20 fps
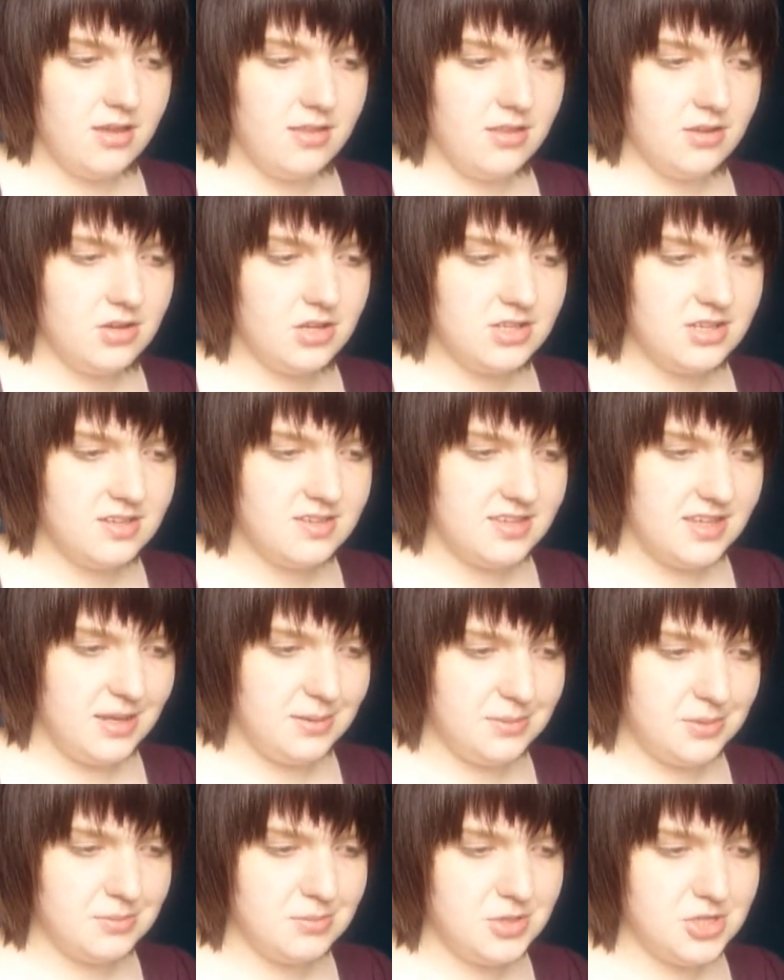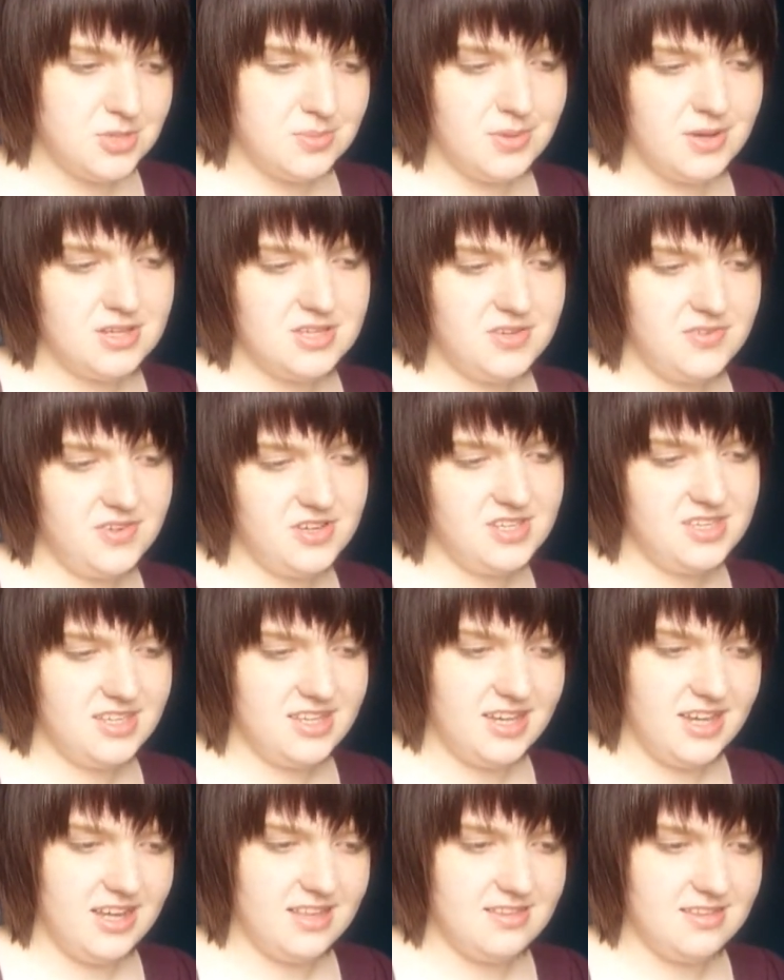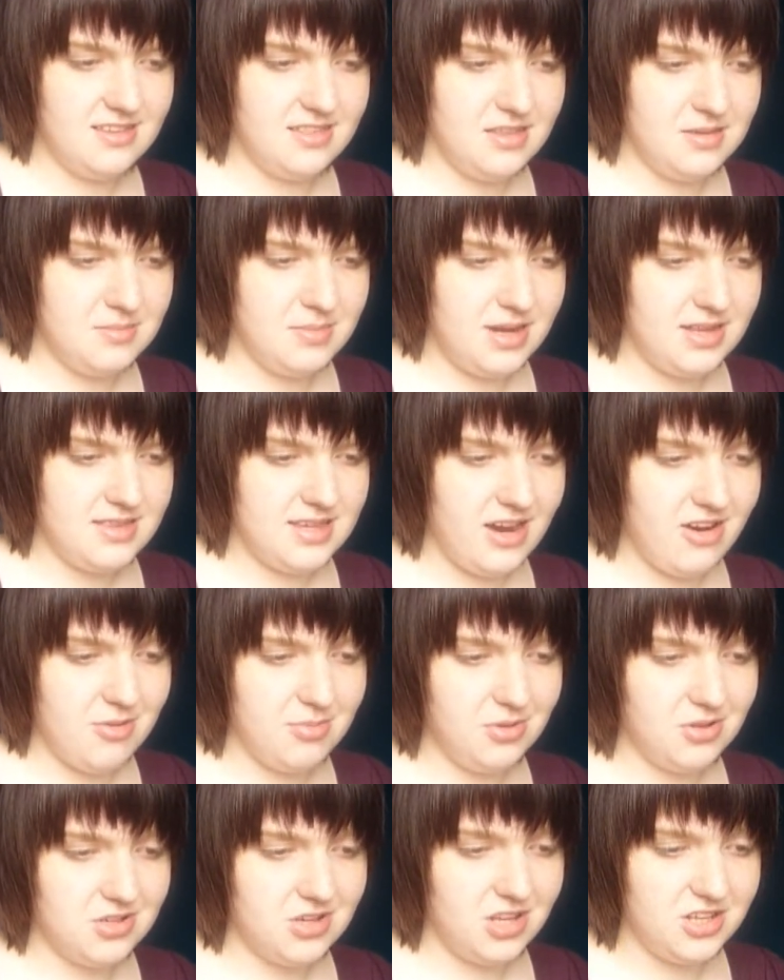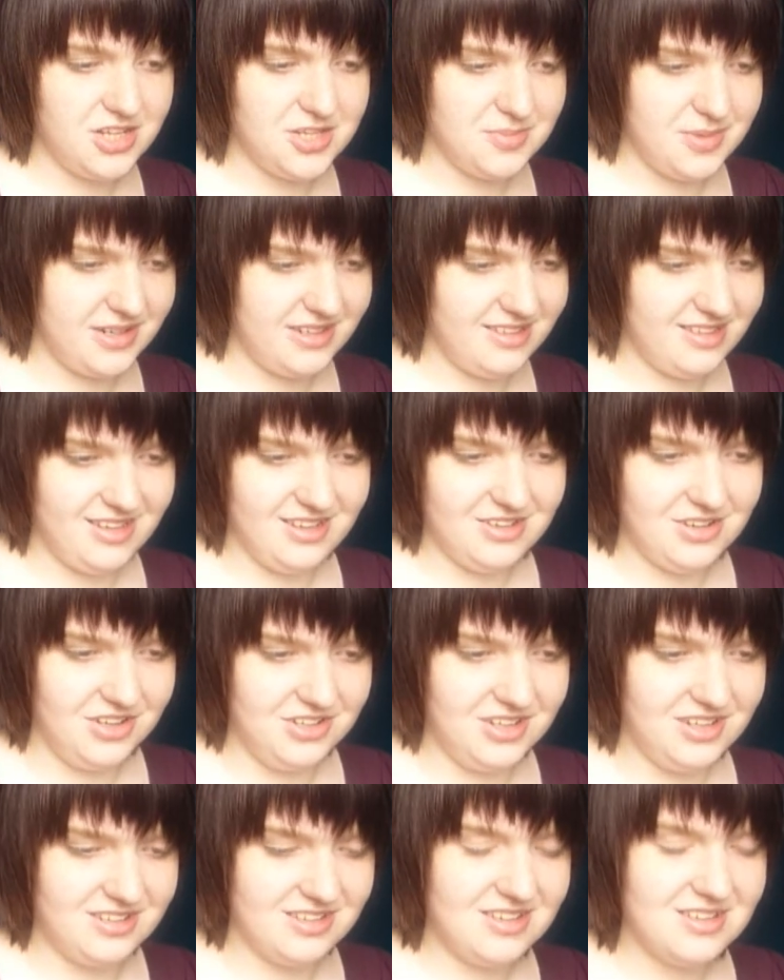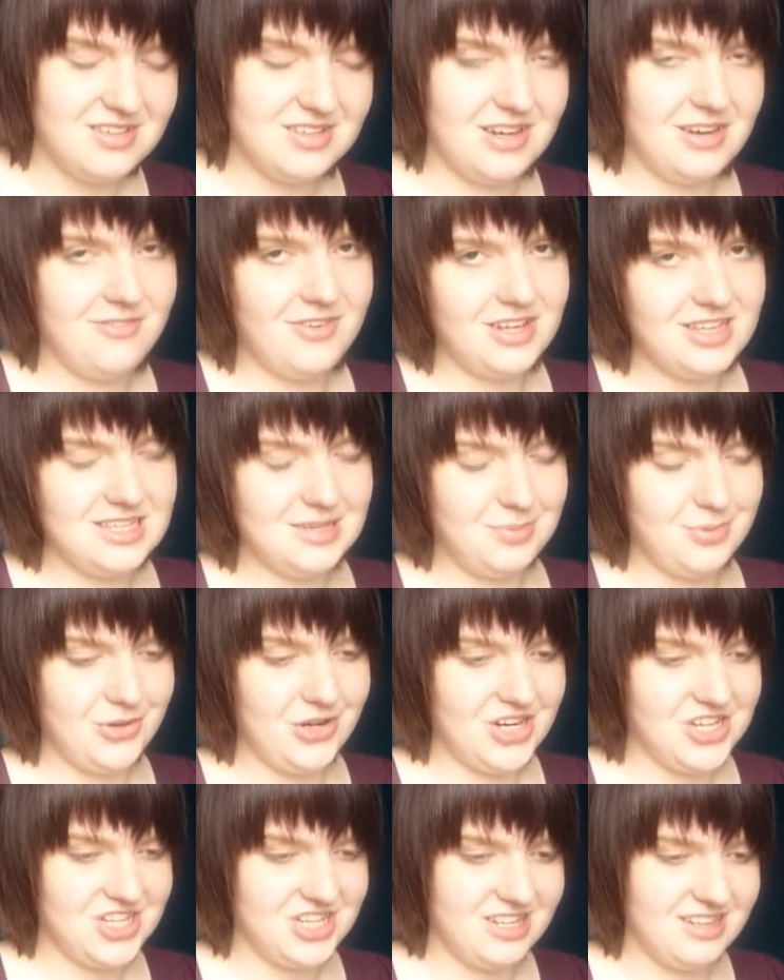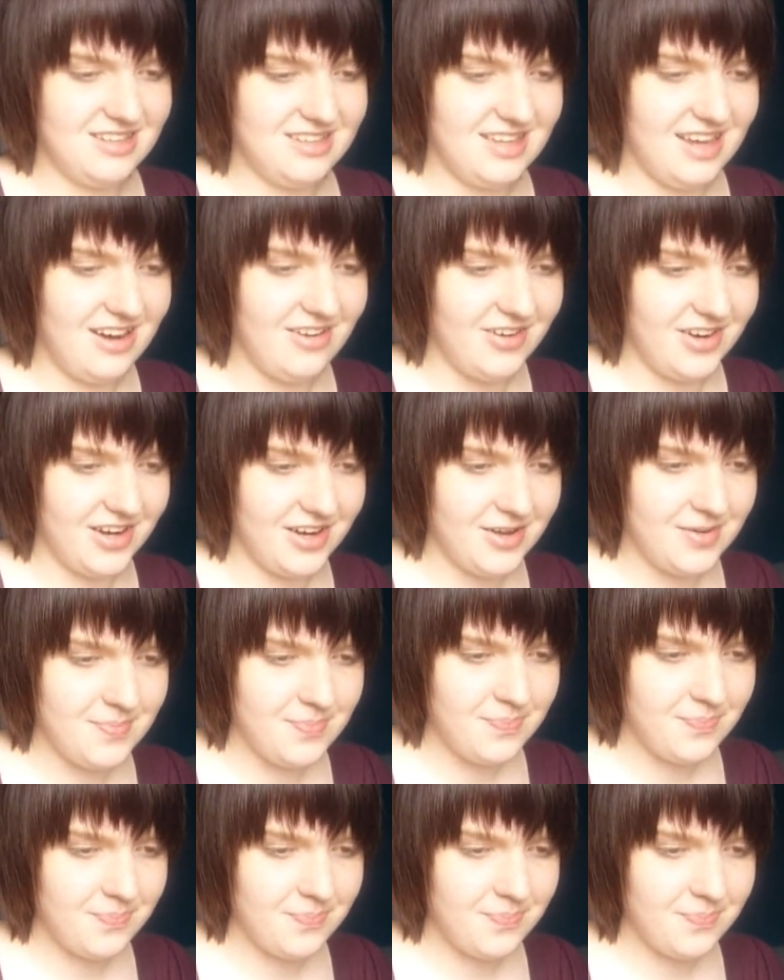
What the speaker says: The colour scheme looked much more sophisticated than my terrible college magazine colours, so I felt a progression in this area.